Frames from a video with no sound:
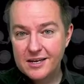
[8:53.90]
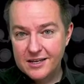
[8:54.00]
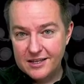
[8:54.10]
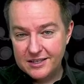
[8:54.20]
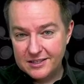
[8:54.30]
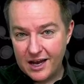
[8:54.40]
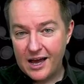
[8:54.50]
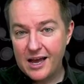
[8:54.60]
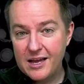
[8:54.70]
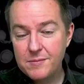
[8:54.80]
the
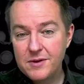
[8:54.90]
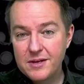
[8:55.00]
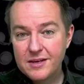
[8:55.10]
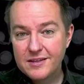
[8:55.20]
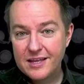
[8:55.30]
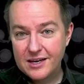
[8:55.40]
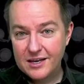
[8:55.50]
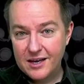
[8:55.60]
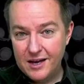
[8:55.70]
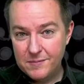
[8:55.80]
time
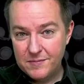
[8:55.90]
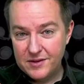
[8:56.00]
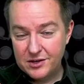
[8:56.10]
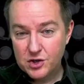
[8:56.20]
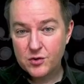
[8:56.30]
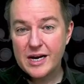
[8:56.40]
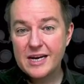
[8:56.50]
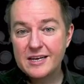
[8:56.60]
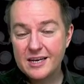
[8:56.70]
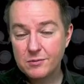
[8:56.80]
that the
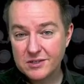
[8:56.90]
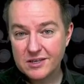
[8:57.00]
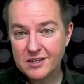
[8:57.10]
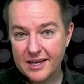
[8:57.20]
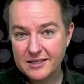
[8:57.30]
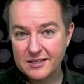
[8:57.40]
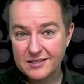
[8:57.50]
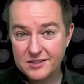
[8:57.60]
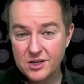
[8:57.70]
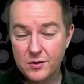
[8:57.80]
training data was collected.
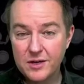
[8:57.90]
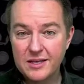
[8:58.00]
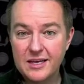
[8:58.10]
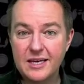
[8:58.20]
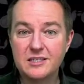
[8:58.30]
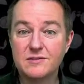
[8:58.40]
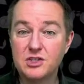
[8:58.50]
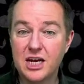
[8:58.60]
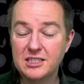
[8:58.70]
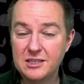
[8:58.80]
So in the case of
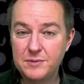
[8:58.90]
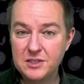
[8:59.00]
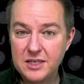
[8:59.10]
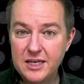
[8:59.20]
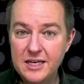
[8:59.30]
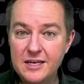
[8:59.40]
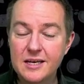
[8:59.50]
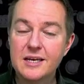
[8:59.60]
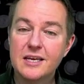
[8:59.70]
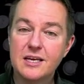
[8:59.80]
ChatGPT,
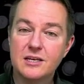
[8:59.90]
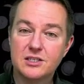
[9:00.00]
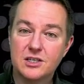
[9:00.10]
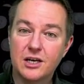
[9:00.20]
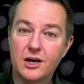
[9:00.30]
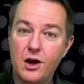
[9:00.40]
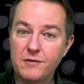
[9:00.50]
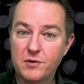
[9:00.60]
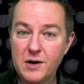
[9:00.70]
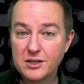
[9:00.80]
it's cut off
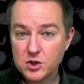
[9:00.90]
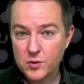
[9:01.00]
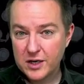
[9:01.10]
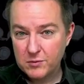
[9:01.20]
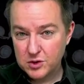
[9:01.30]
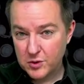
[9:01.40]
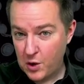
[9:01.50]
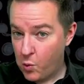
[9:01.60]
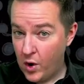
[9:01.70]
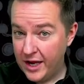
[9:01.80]
around
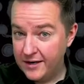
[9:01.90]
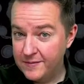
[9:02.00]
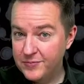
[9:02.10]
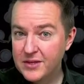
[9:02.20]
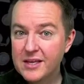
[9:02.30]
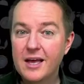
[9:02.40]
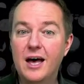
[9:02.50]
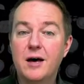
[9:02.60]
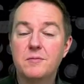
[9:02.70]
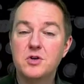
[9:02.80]
2021.
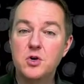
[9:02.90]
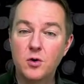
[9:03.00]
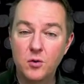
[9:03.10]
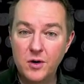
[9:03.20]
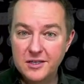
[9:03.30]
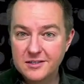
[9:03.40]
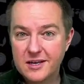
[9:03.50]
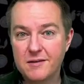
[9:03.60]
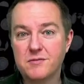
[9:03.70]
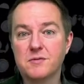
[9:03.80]
Newer ones have